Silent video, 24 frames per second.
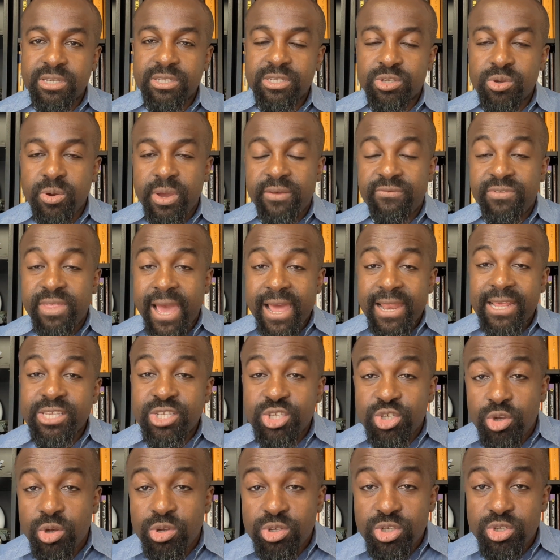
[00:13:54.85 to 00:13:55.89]
So if that is
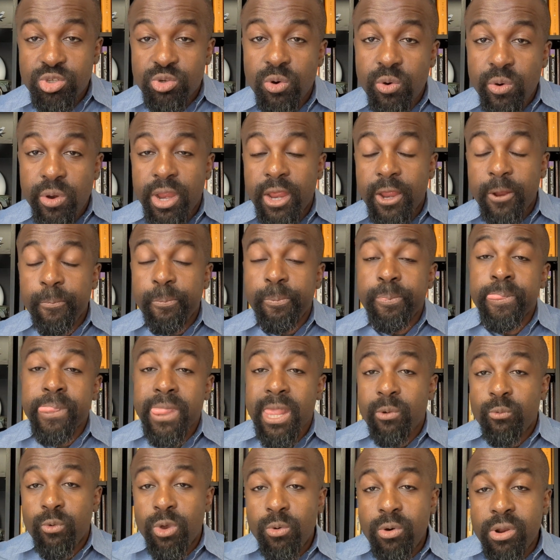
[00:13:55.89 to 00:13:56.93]
your story,
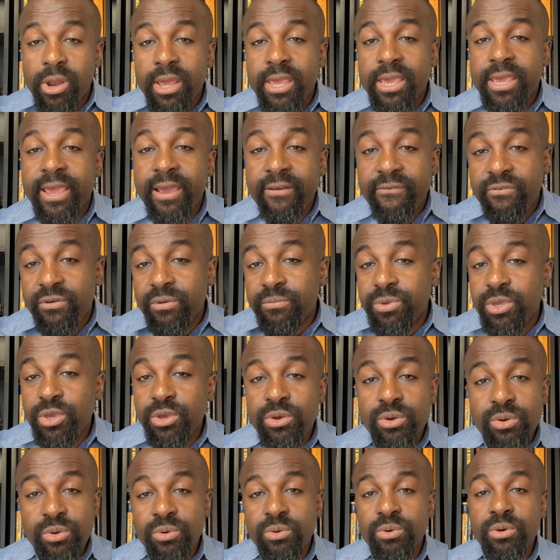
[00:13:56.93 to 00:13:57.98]
we want to hear from
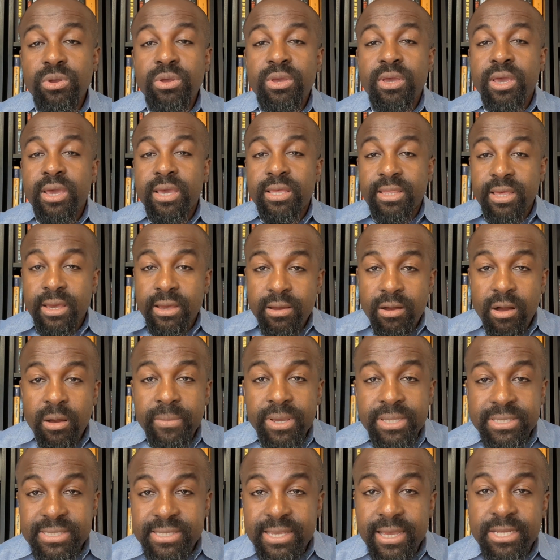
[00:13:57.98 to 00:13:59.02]
you in the
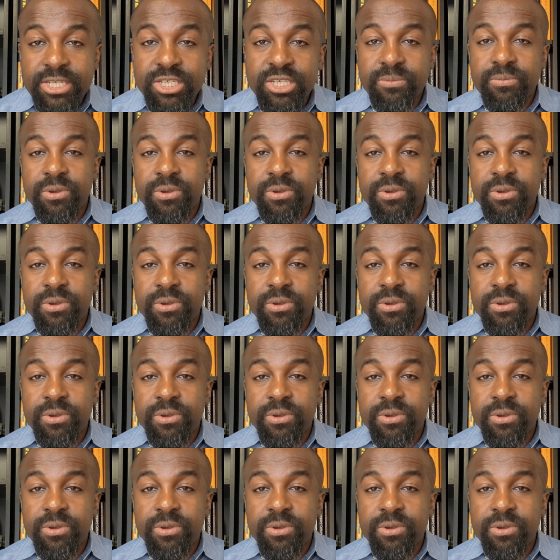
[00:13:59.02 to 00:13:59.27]
comment section,